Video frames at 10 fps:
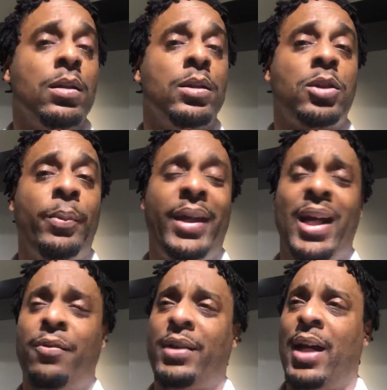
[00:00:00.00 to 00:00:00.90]
So be
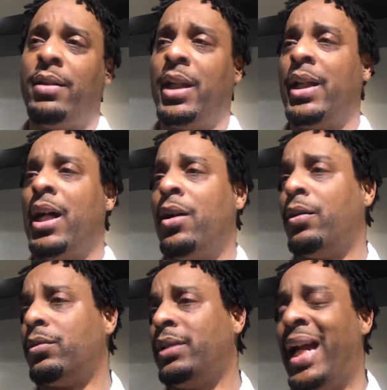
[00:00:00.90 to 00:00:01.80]
careful out there, y'all,
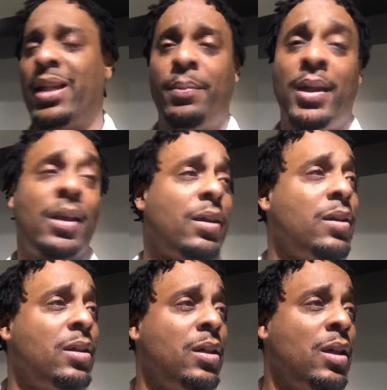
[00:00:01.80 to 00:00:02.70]
not to be
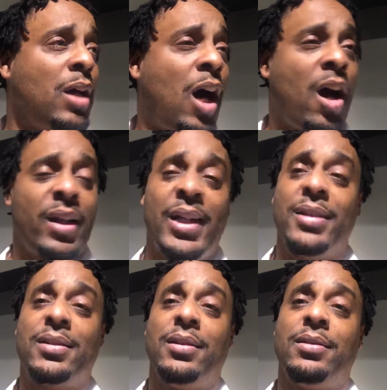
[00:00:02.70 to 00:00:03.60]
heartless
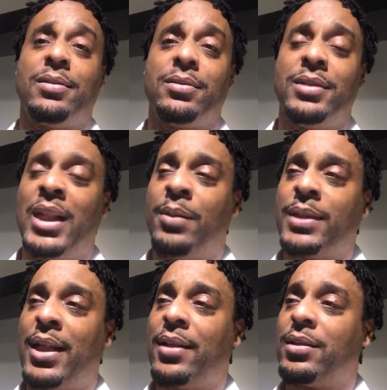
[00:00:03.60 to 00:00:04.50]
and, you know what I'm
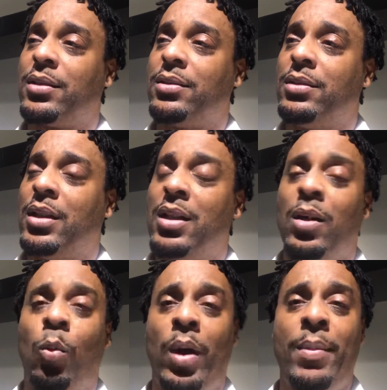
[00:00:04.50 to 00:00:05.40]
saying,
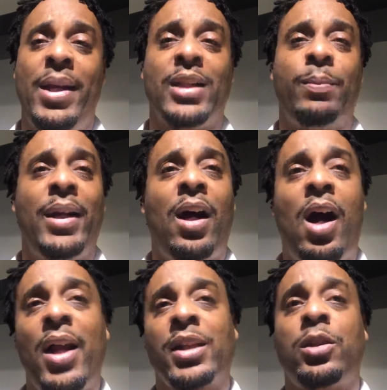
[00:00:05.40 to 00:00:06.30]
women that's being
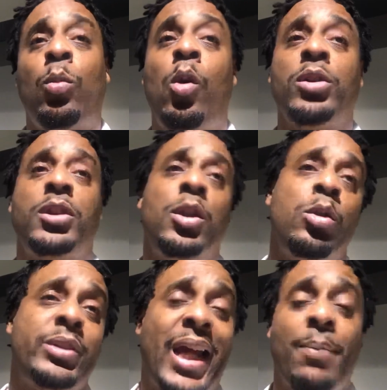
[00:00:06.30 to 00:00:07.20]
heartless towards dudes,
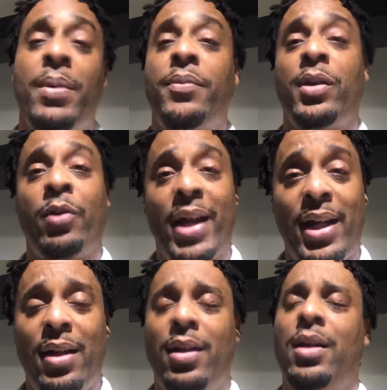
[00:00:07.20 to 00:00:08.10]
taking people for granted.
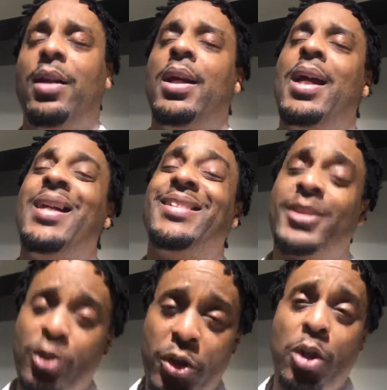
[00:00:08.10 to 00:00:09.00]

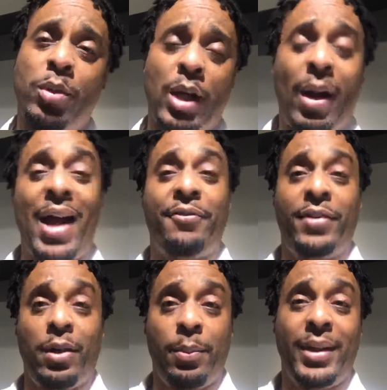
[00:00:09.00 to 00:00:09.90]
Soon you will know how it
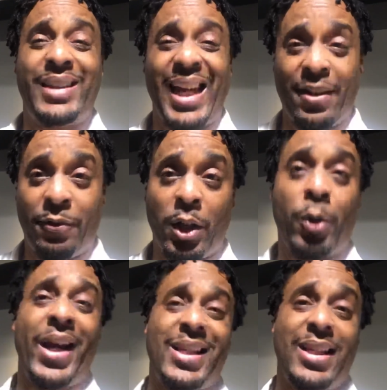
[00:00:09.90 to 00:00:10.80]
feels to be taken for
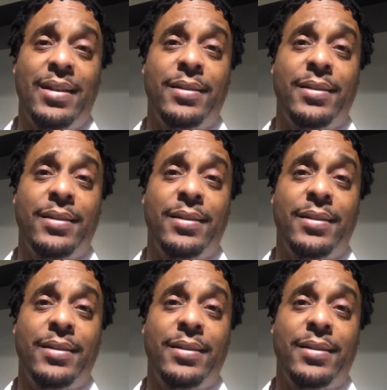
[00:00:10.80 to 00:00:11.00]
granted.